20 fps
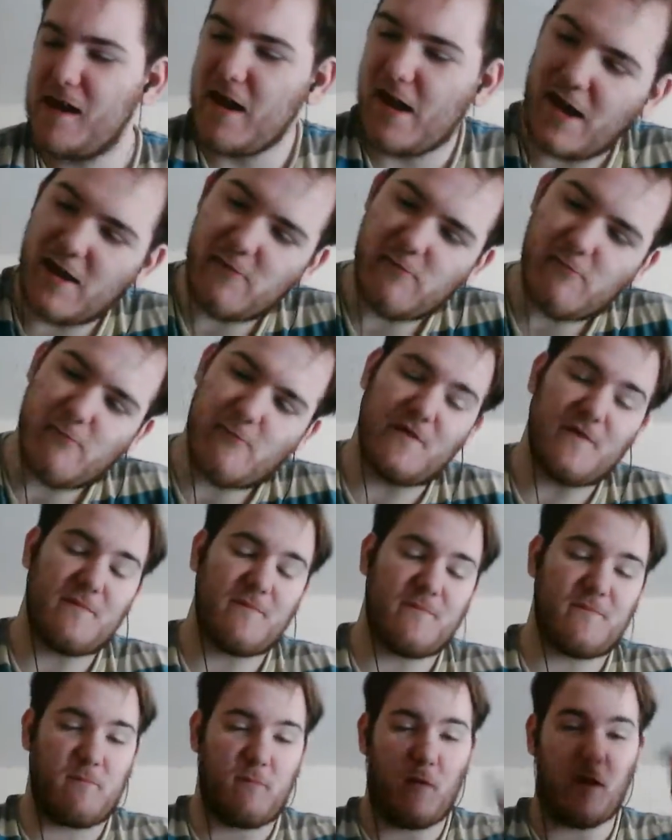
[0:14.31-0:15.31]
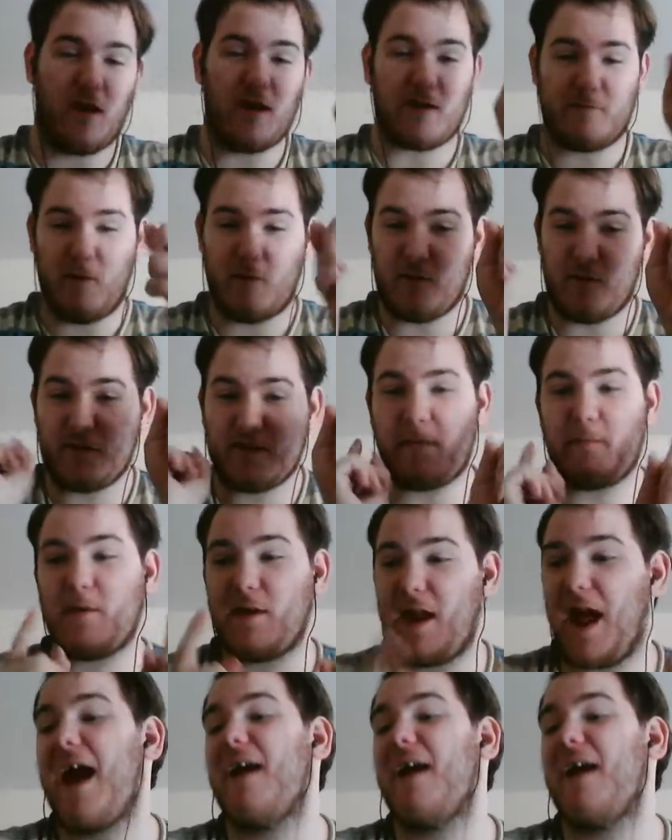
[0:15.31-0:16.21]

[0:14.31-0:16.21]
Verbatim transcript: And this was the first episode